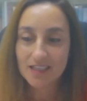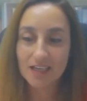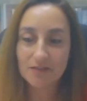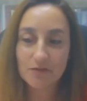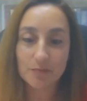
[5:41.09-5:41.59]

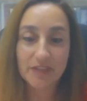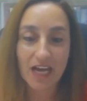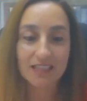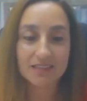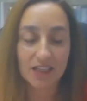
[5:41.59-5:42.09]
And from
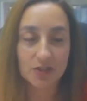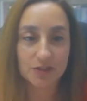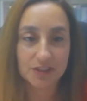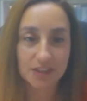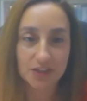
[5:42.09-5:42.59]
that, I
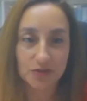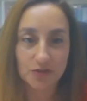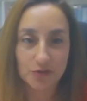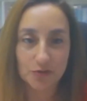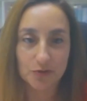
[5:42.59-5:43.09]

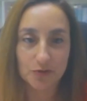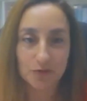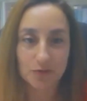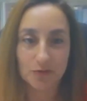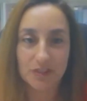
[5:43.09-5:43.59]
continued to
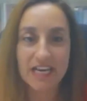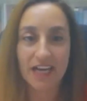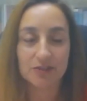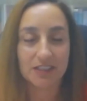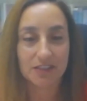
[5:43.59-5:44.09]

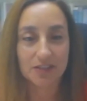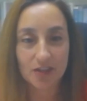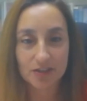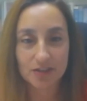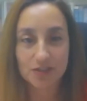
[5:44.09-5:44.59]

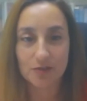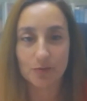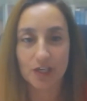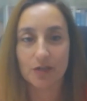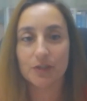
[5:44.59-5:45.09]
nanotechnology,
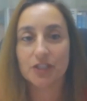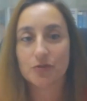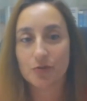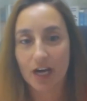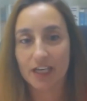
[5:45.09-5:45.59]
where we
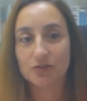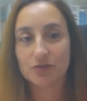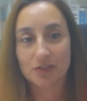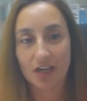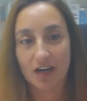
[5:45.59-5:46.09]
try
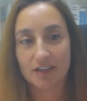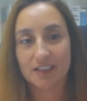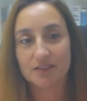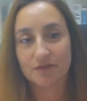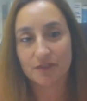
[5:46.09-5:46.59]
to
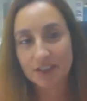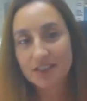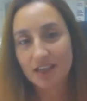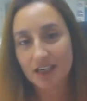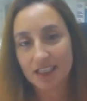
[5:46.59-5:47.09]
target very
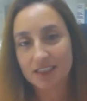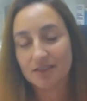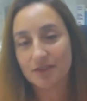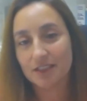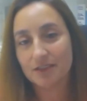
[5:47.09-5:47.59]

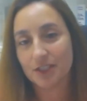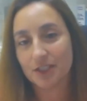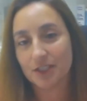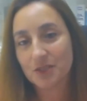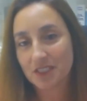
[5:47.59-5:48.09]
selectively,
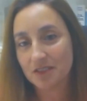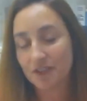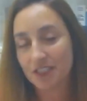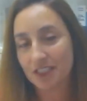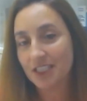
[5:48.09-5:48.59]
very
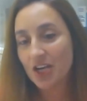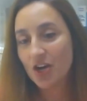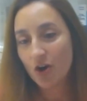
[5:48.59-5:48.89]
specifically,